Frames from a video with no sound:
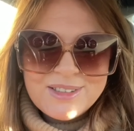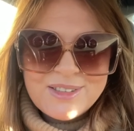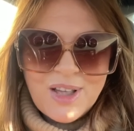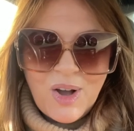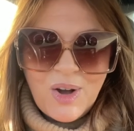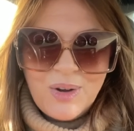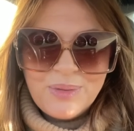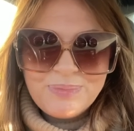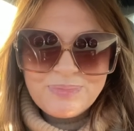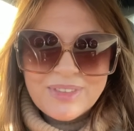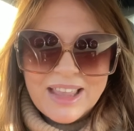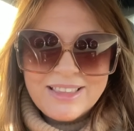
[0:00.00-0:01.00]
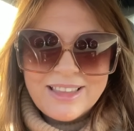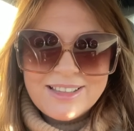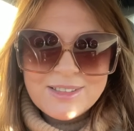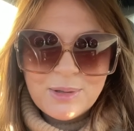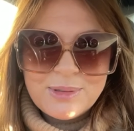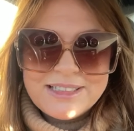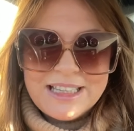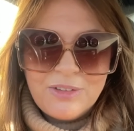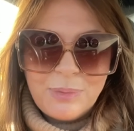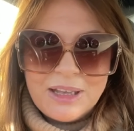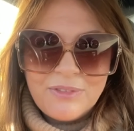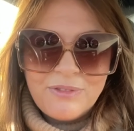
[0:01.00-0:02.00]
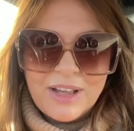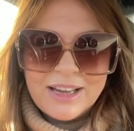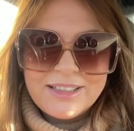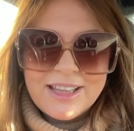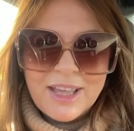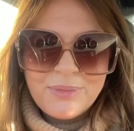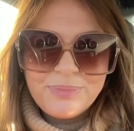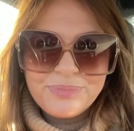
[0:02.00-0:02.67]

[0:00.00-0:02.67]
So let's go and see if we can find it.